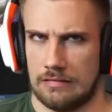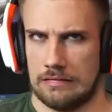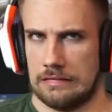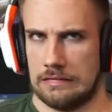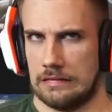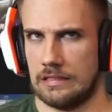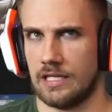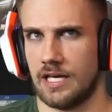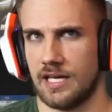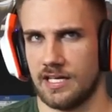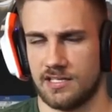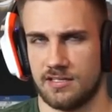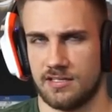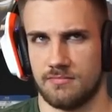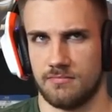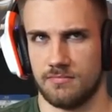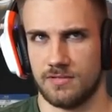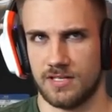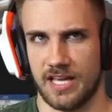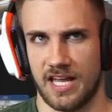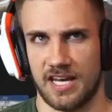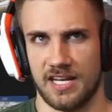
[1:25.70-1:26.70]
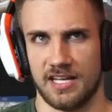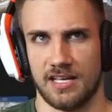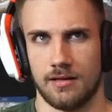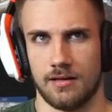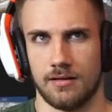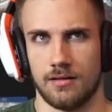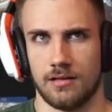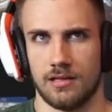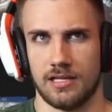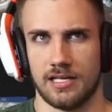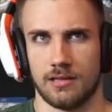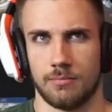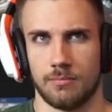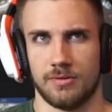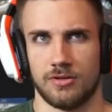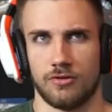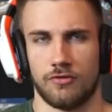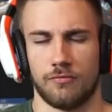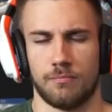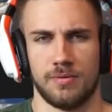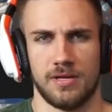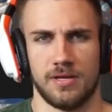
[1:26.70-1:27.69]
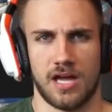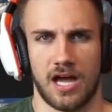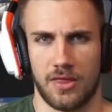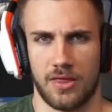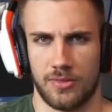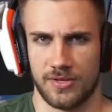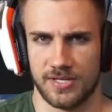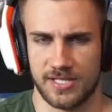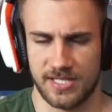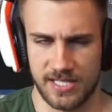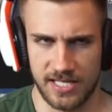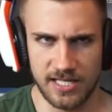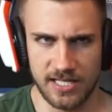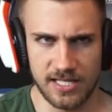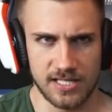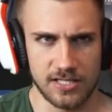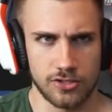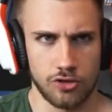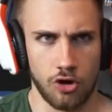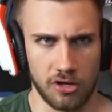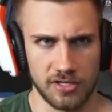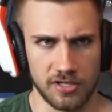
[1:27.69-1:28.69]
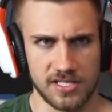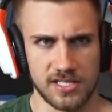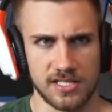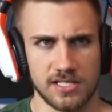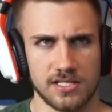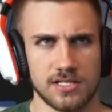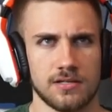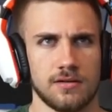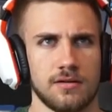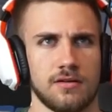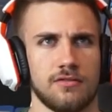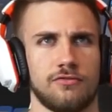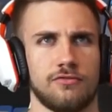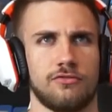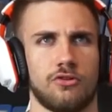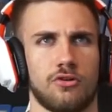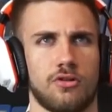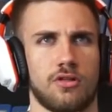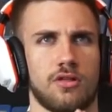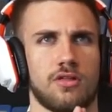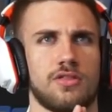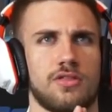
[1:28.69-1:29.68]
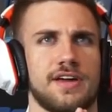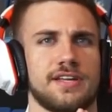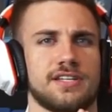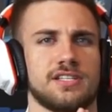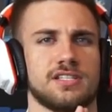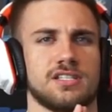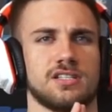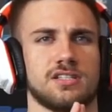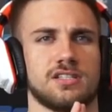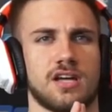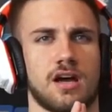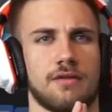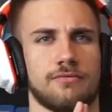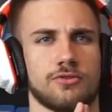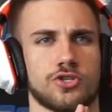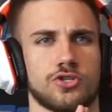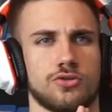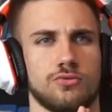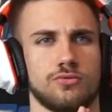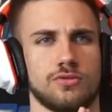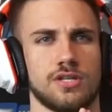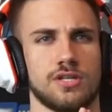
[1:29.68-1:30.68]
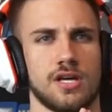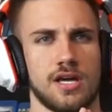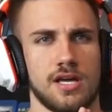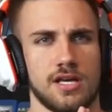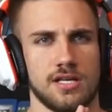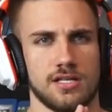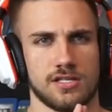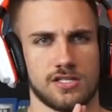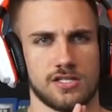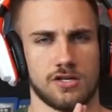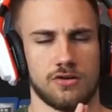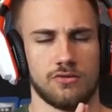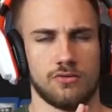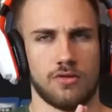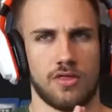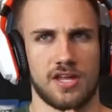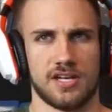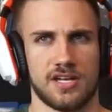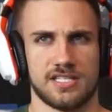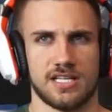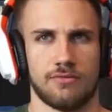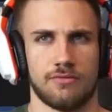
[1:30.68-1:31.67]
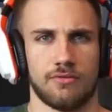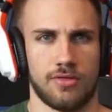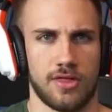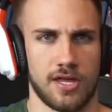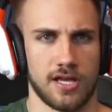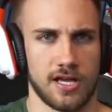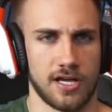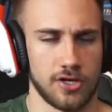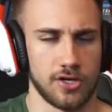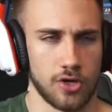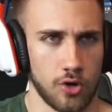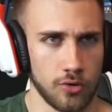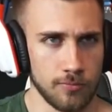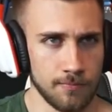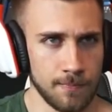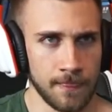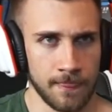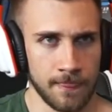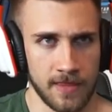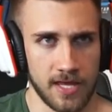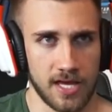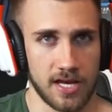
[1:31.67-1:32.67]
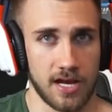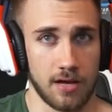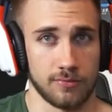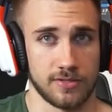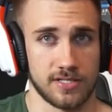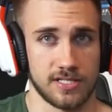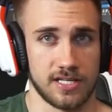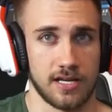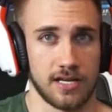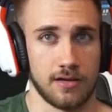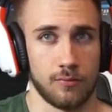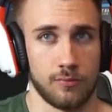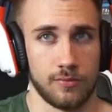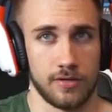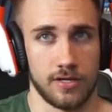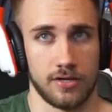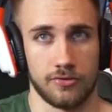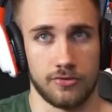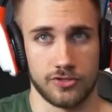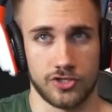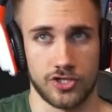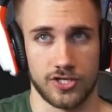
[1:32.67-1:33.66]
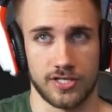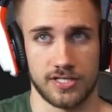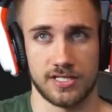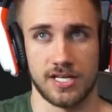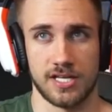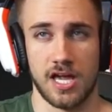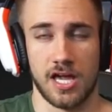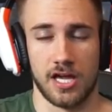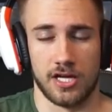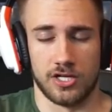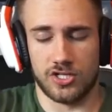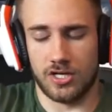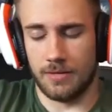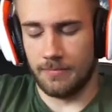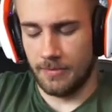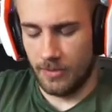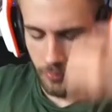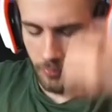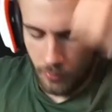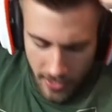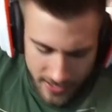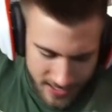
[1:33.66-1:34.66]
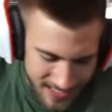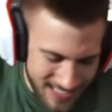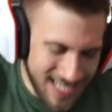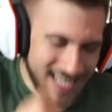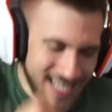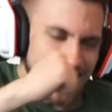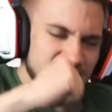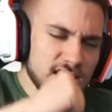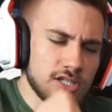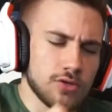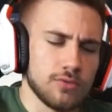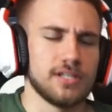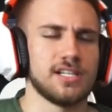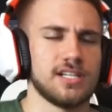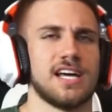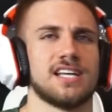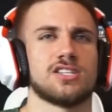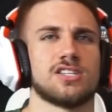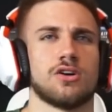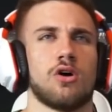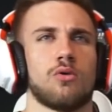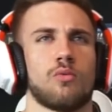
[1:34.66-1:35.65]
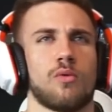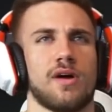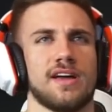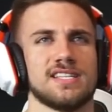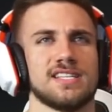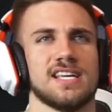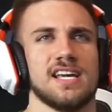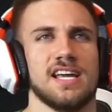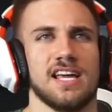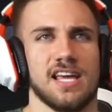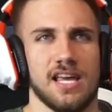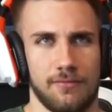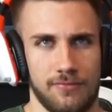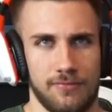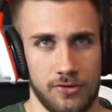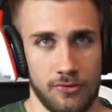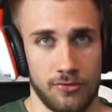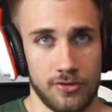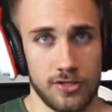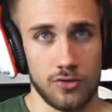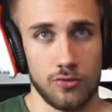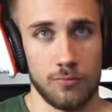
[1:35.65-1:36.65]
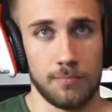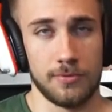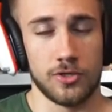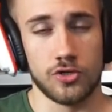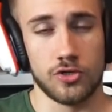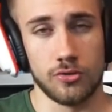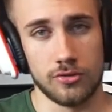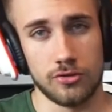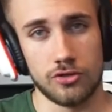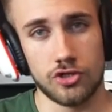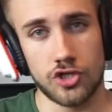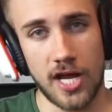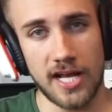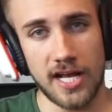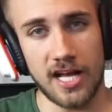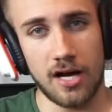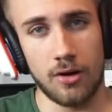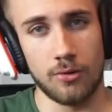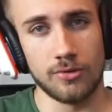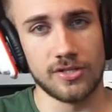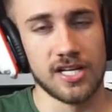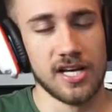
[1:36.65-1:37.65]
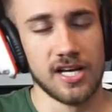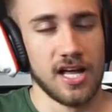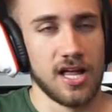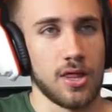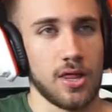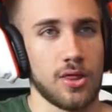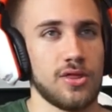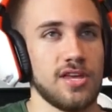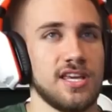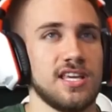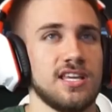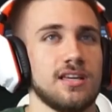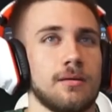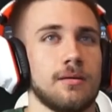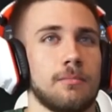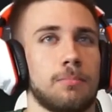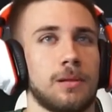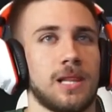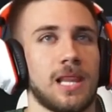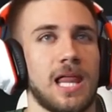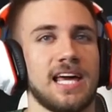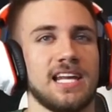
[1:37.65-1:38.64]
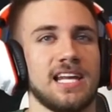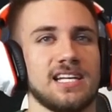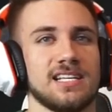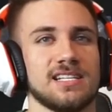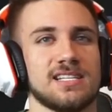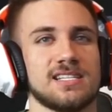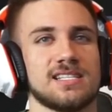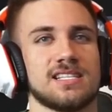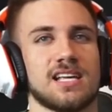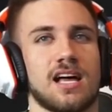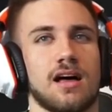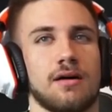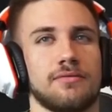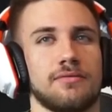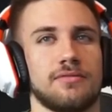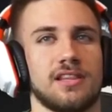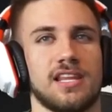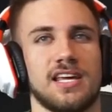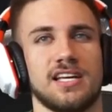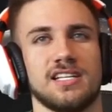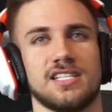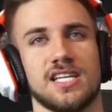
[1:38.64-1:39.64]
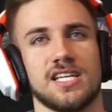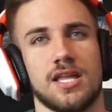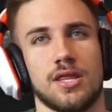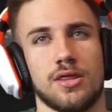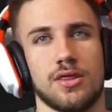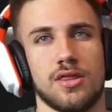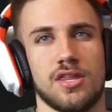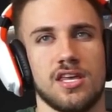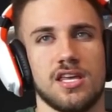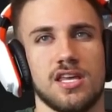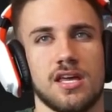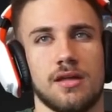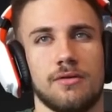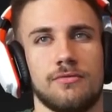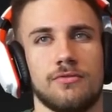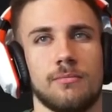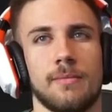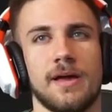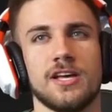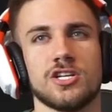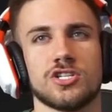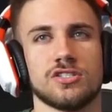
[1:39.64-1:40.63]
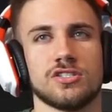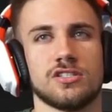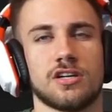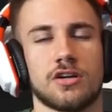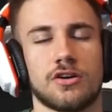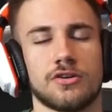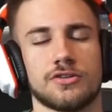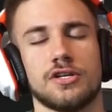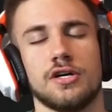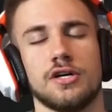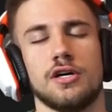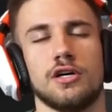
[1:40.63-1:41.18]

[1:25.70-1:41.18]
like getting a little bit of behind the scenes content for that cover shoot. So that is everything I know, and I would say we are just jumping right into it as always. If you're new, be sure to check out the playlists I've linked in the information card,